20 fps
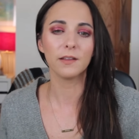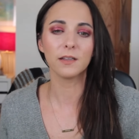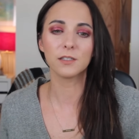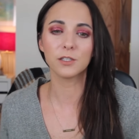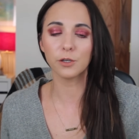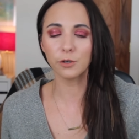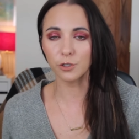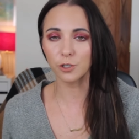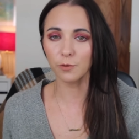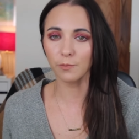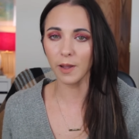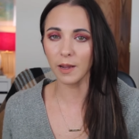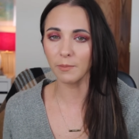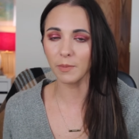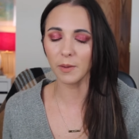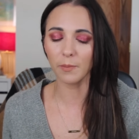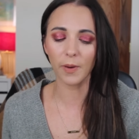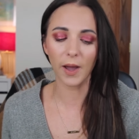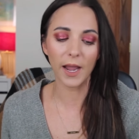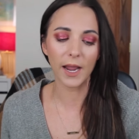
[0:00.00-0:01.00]
that's YouTube made
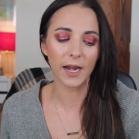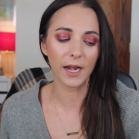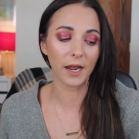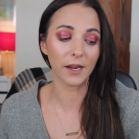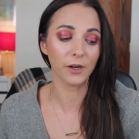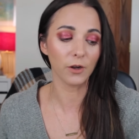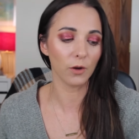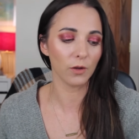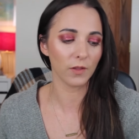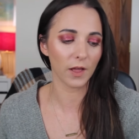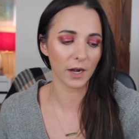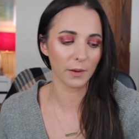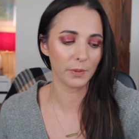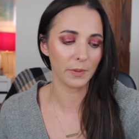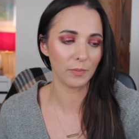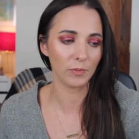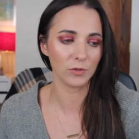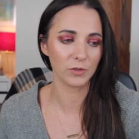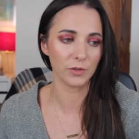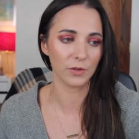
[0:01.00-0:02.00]
me buy it. I know a lot of
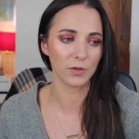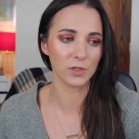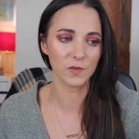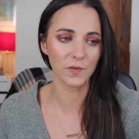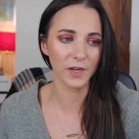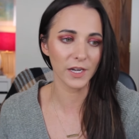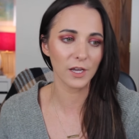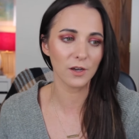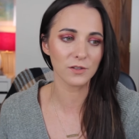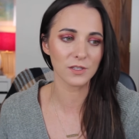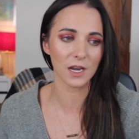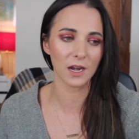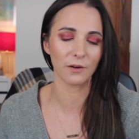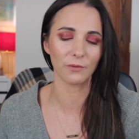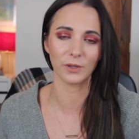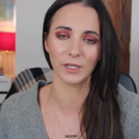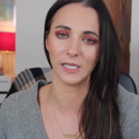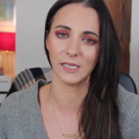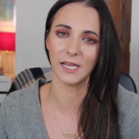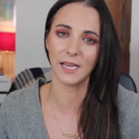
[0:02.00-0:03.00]
people do those videos and
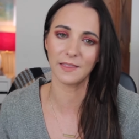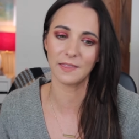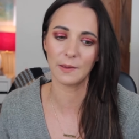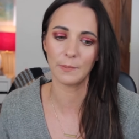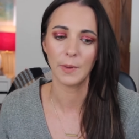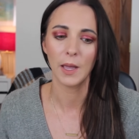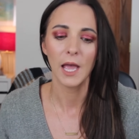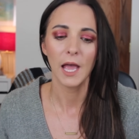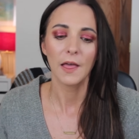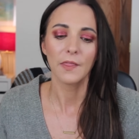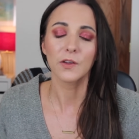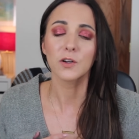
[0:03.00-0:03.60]
I really like them.